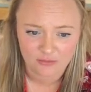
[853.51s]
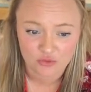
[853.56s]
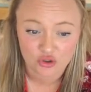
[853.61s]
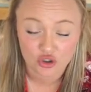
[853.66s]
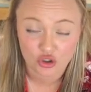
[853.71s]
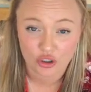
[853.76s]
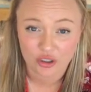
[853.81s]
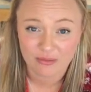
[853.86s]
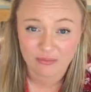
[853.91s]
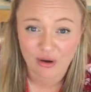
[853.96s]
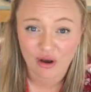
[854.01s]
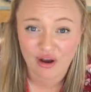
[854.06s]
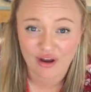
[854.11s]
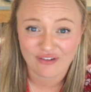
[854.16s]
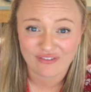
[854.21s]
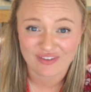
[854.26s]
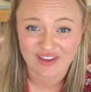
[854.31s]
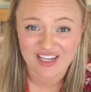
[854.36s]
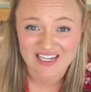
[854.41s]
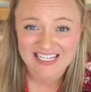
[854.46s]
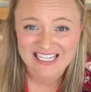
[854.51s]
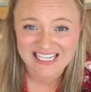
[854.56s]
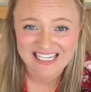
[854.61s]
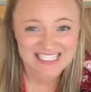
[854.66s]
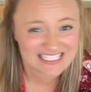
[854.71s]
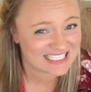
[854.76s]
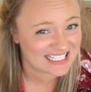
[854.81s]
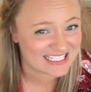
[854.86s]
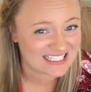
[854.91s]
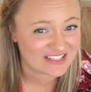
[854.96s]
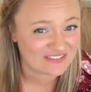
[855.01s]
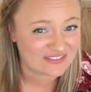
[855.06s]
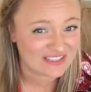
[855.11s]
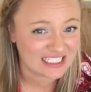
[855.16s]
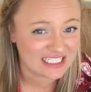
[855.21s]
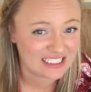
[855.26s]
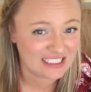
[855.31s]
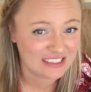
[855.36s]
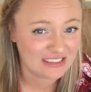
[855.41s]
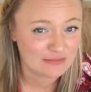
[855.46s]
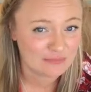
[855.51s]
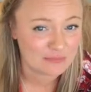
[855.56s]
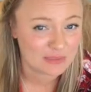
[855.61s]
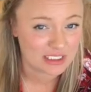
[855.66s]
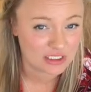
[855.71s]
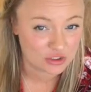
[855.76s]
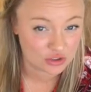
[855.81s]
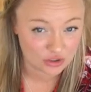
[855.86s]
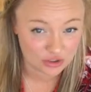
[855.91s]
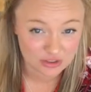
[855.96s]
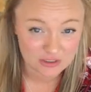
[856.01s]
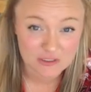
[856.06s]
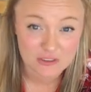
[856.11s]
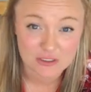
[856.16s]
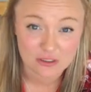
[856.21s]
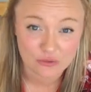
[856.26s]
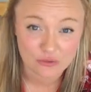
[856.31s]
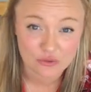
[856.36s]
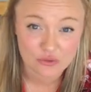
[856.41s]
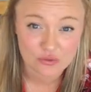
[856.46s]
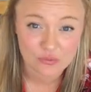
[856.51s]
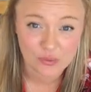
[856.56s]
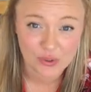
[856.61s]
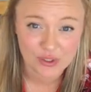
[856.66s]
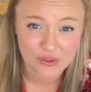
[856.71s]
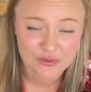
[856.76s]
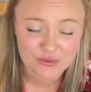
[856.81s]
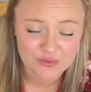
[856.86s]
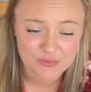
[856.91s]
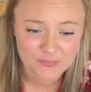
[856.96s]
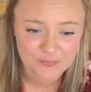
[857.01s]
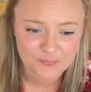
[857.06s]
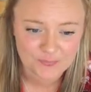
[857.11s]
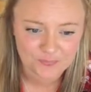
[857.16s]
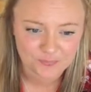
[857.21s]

Trim off any excess if needed. Make sure you can see those walls.